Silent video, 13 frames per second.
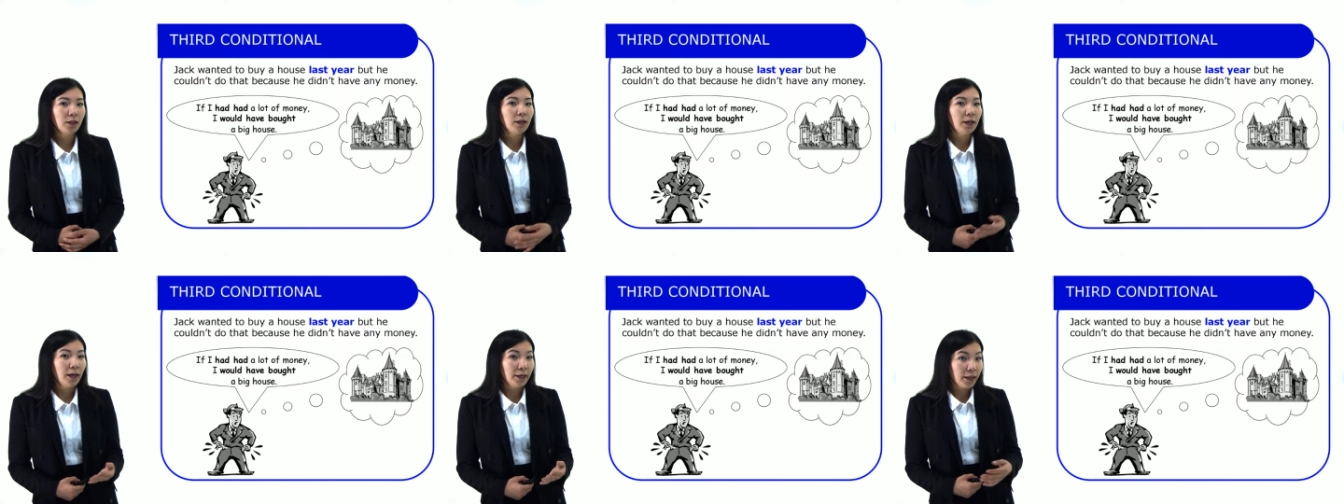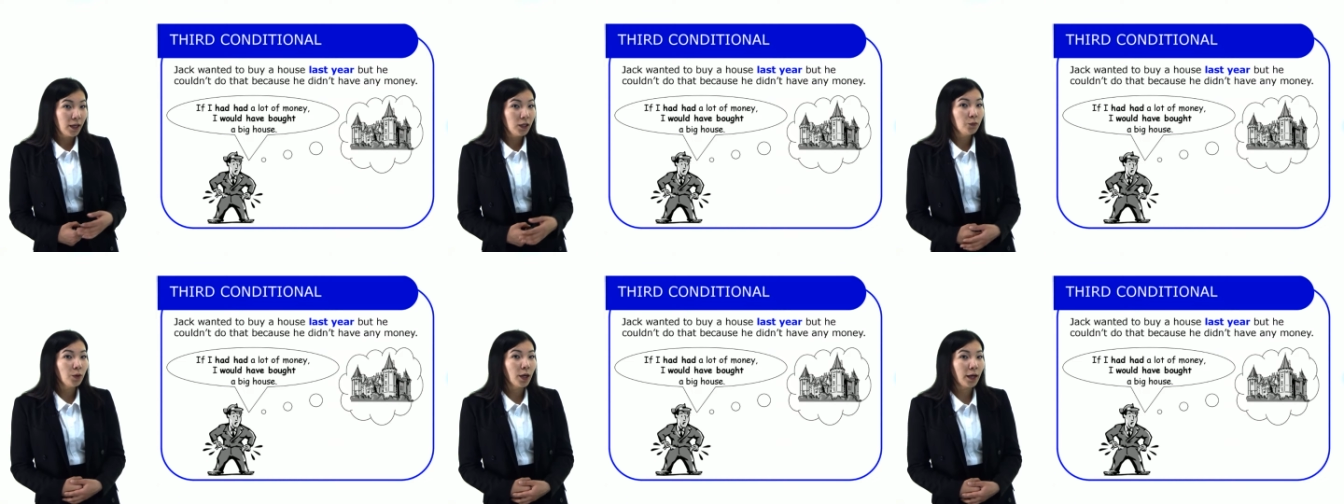Again,
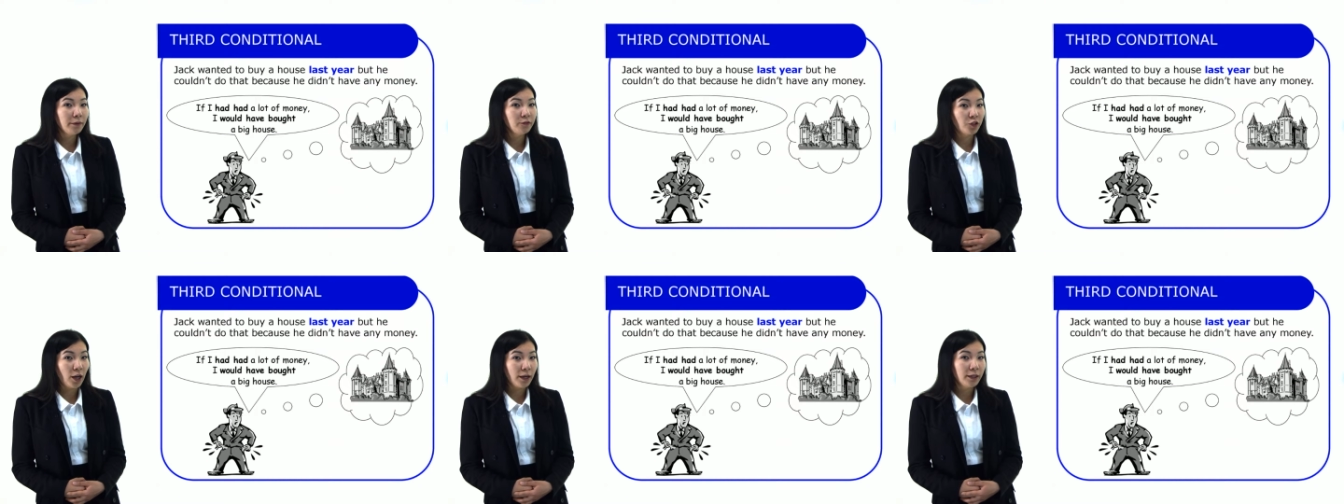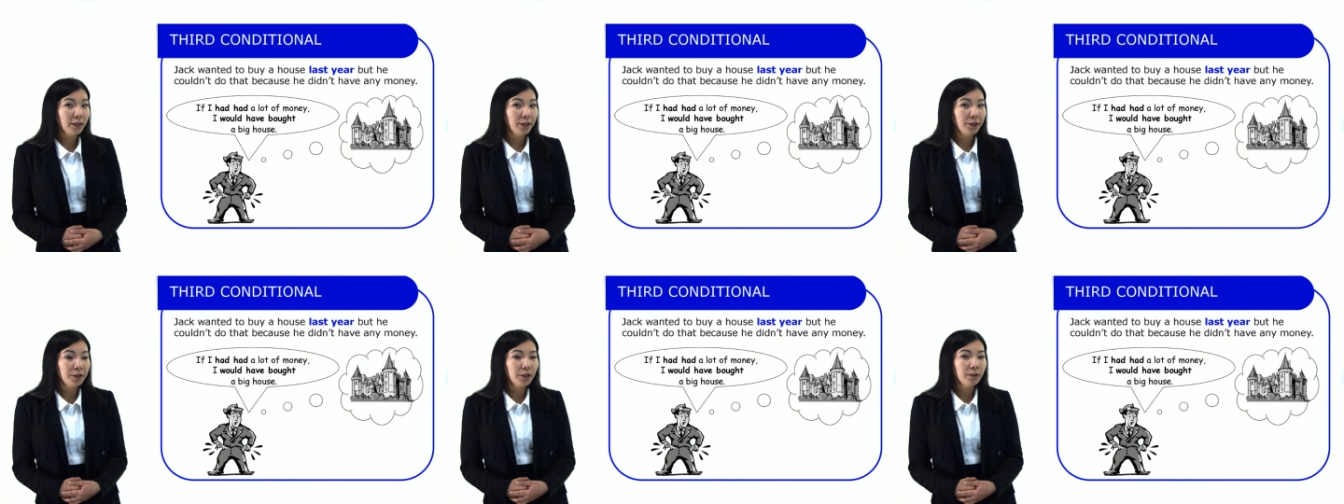we have Jack
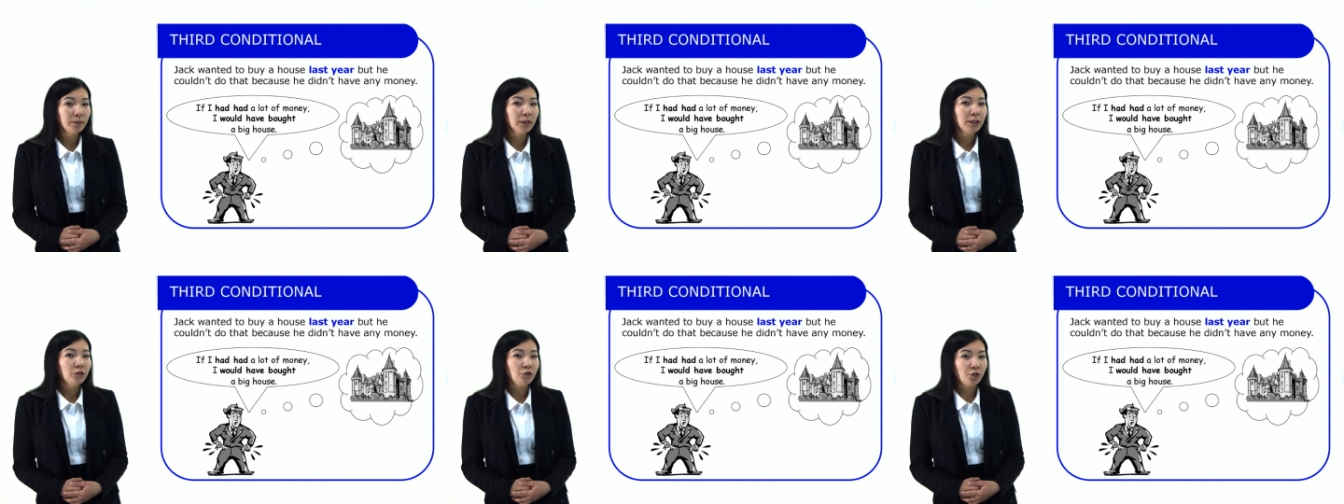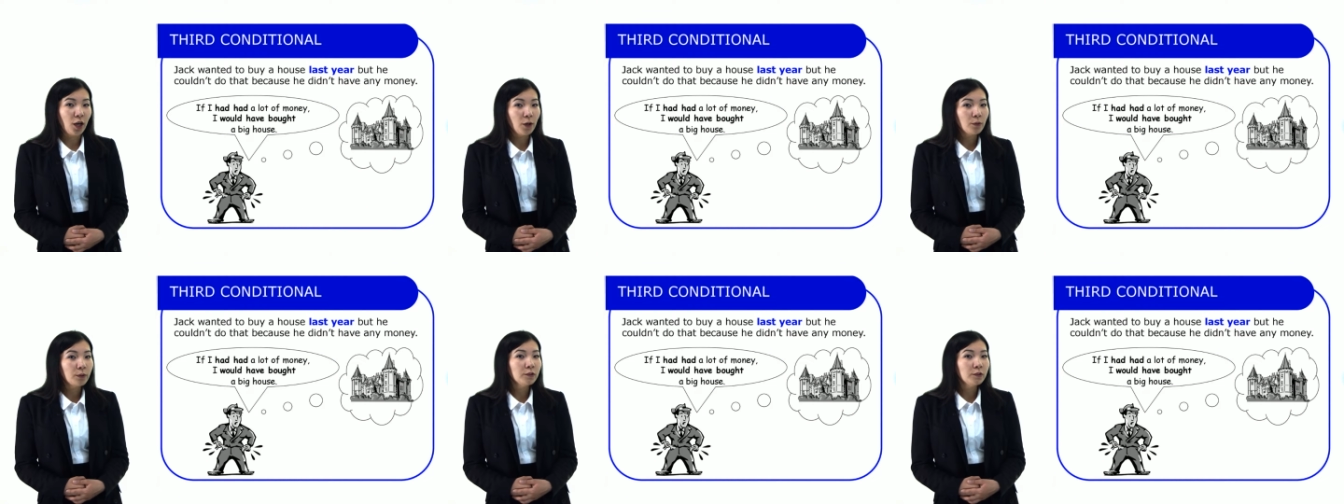here. Jack